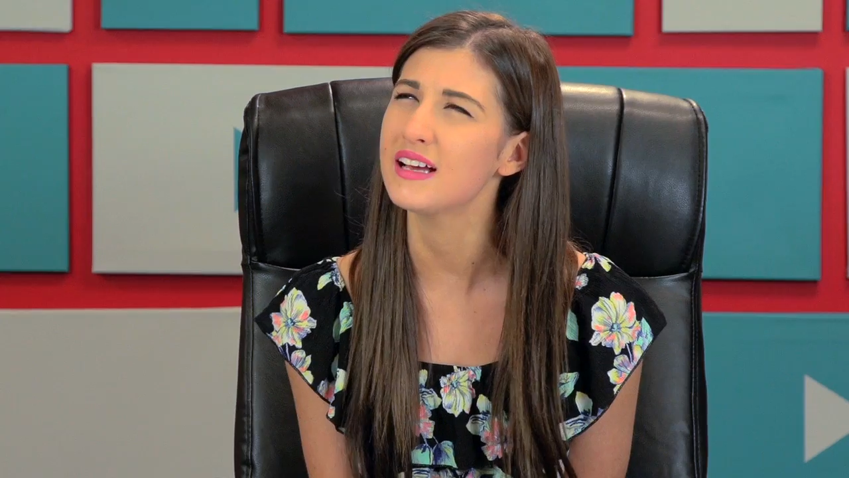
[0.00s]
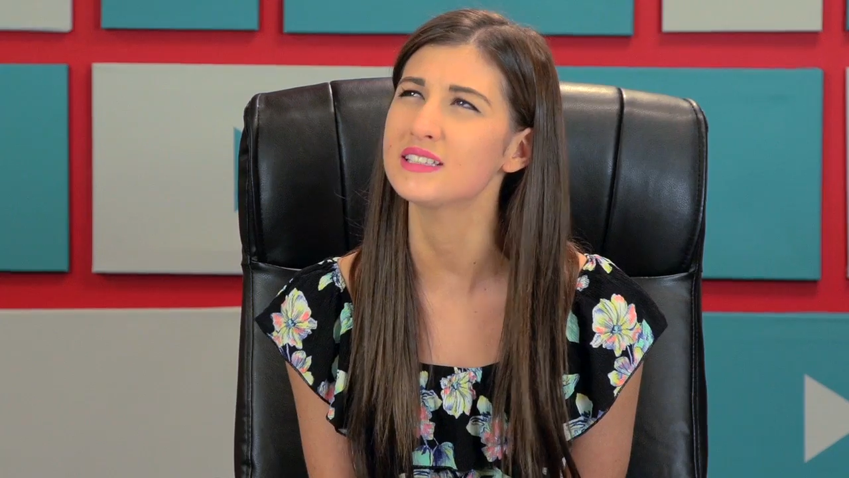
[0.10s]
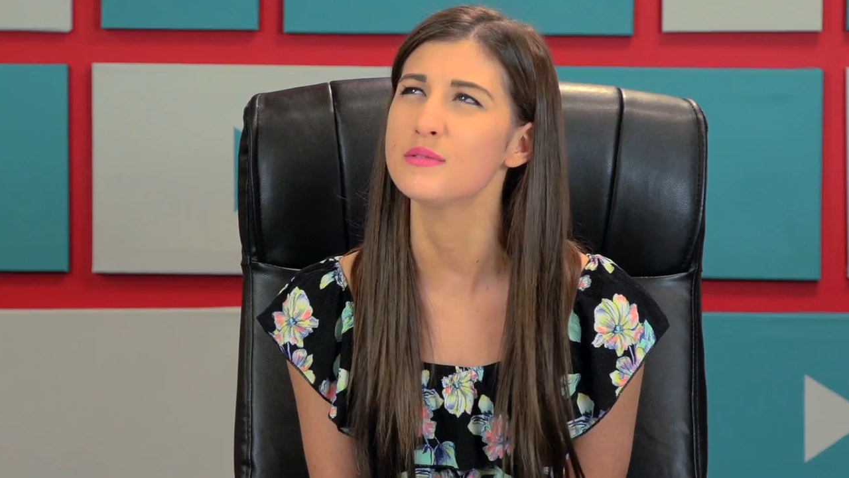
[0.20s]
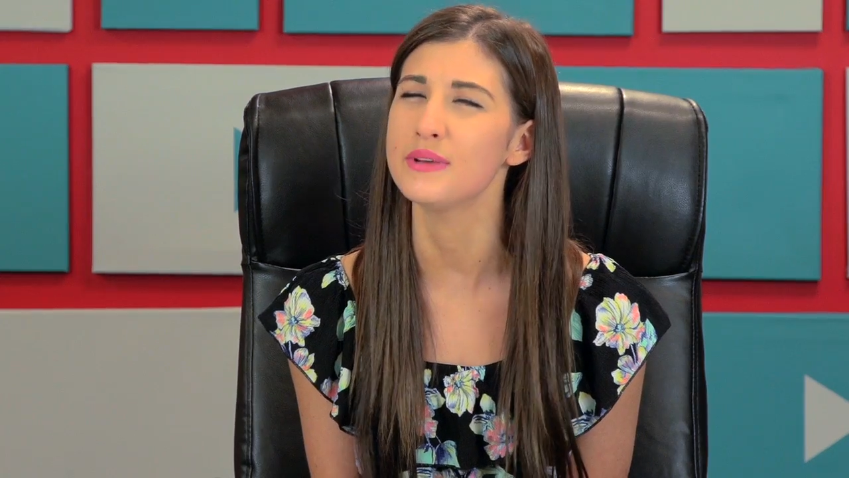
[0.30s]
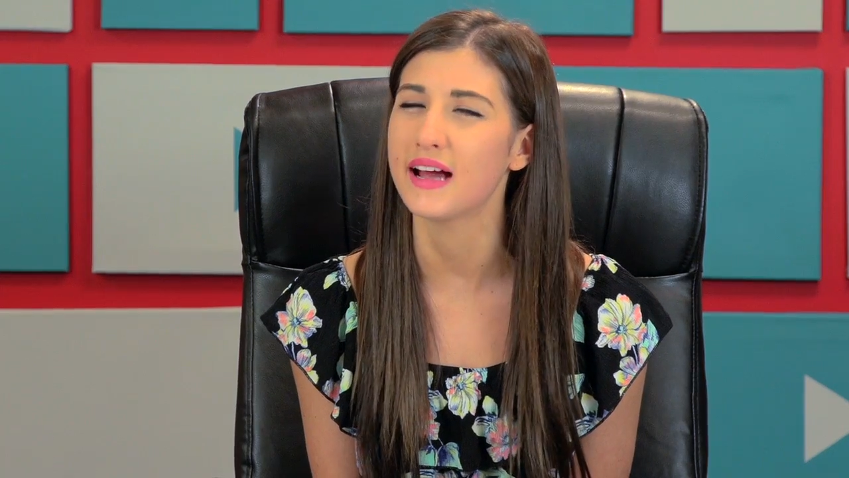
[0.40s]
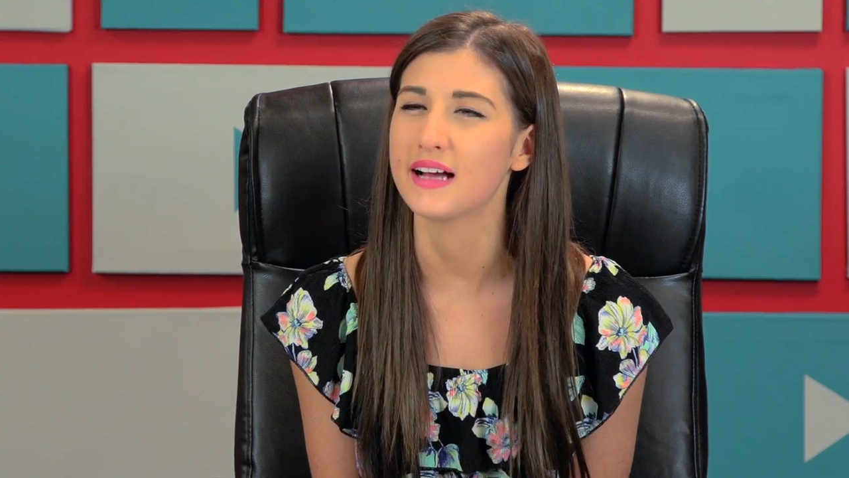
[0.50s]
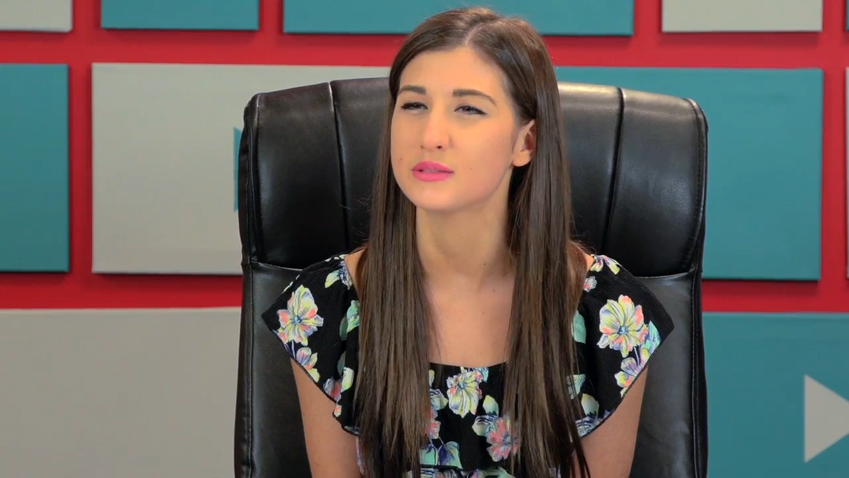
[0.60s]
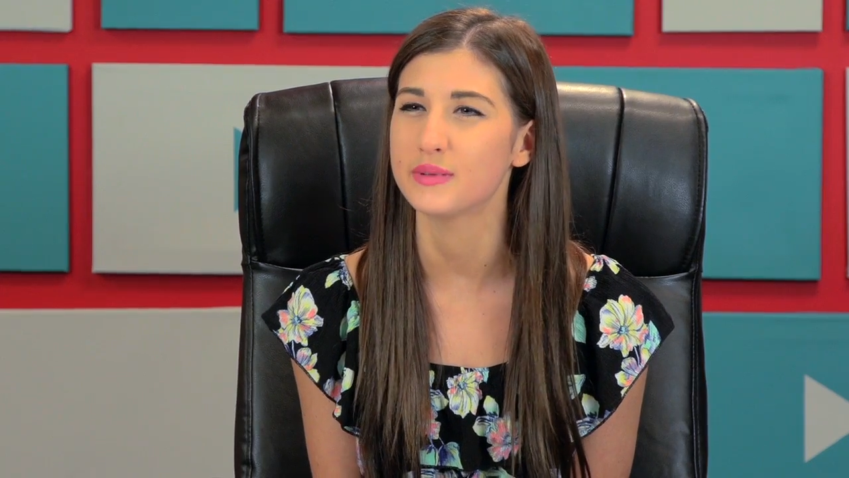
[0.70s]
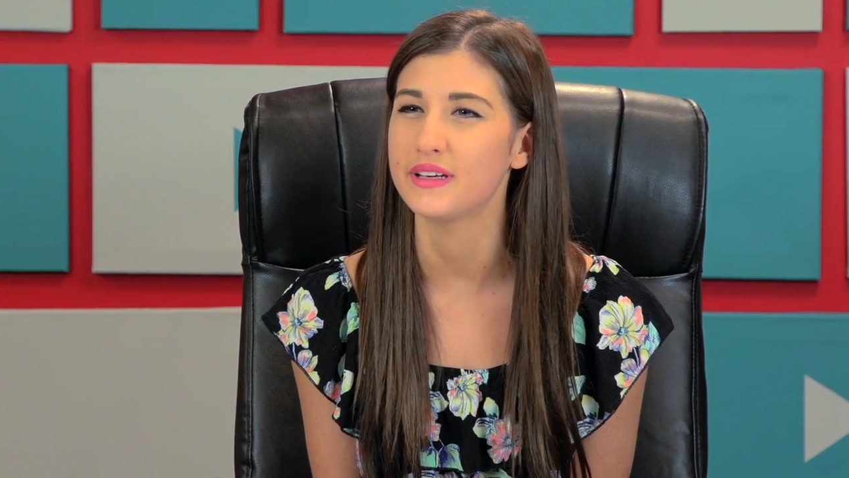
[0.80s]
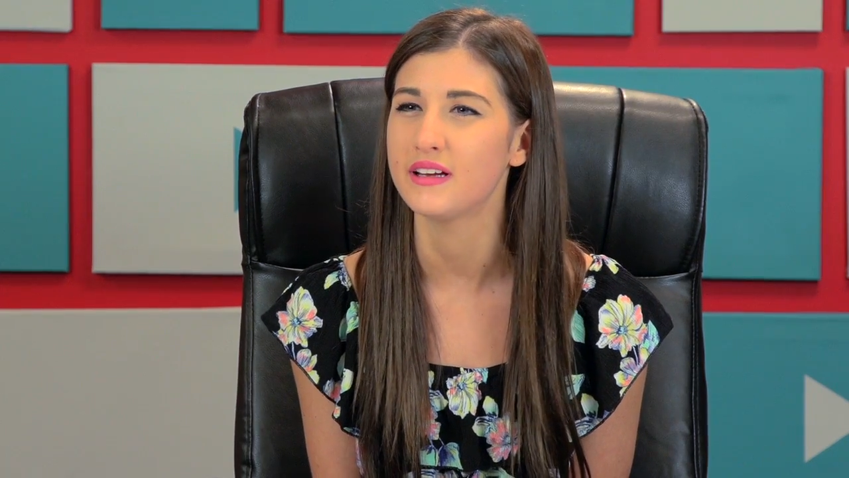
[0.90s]
Yeah, somebody
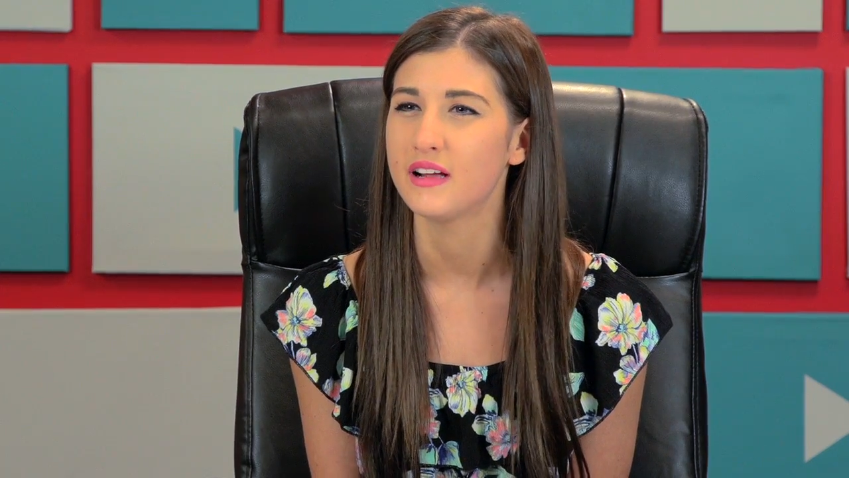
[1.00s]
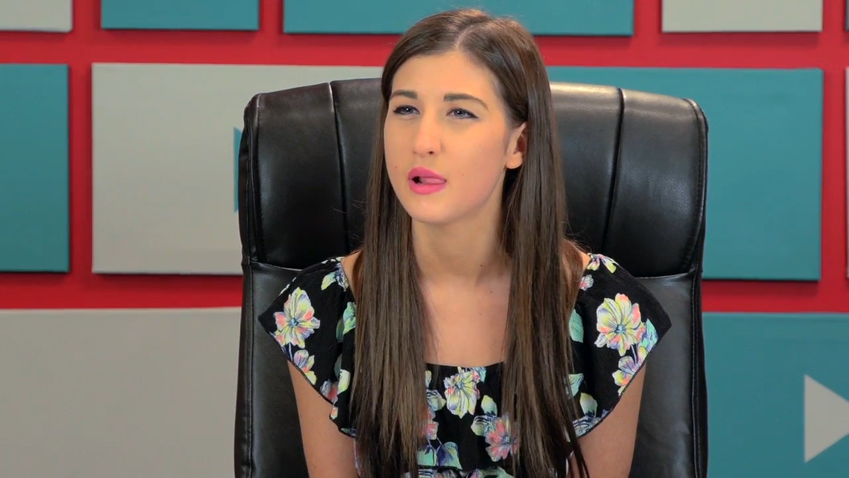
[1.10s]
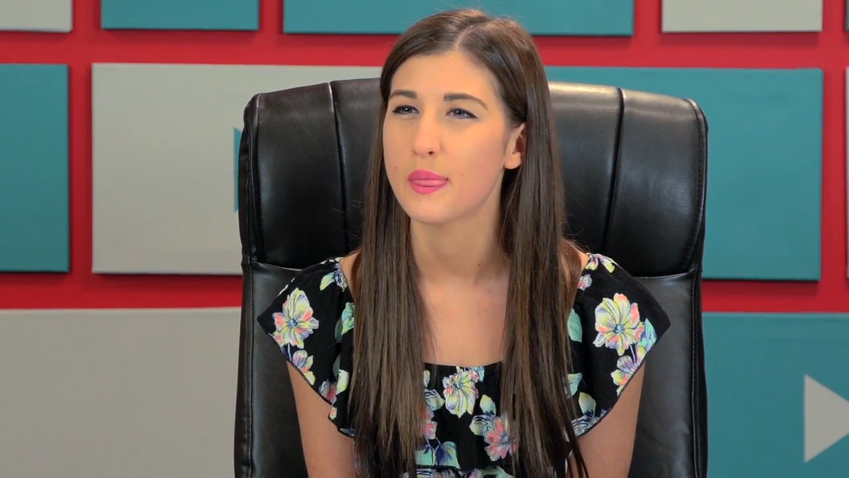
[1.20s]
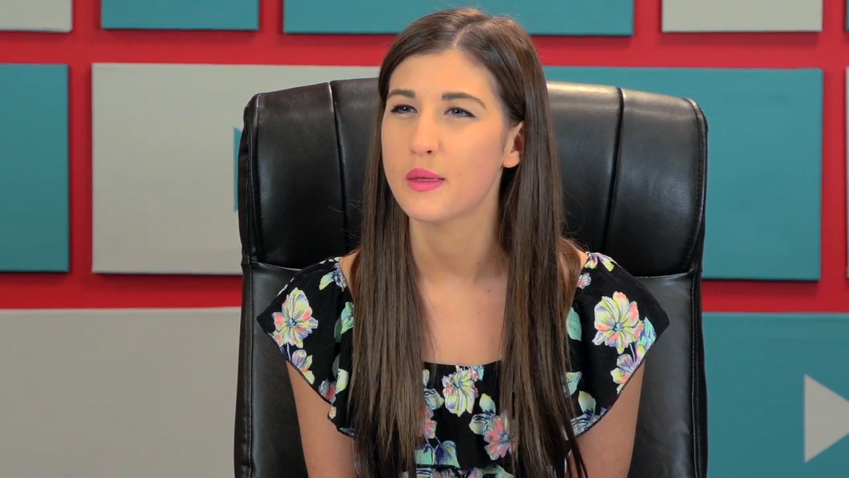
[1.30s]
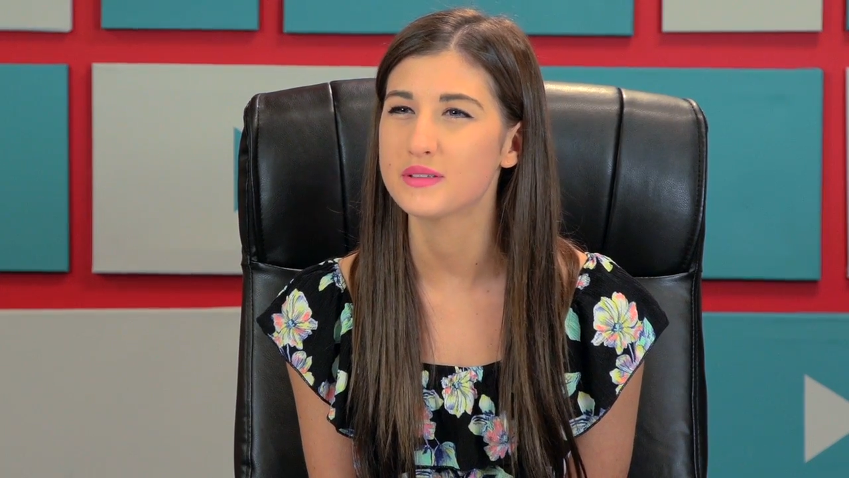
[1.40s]
asked me. It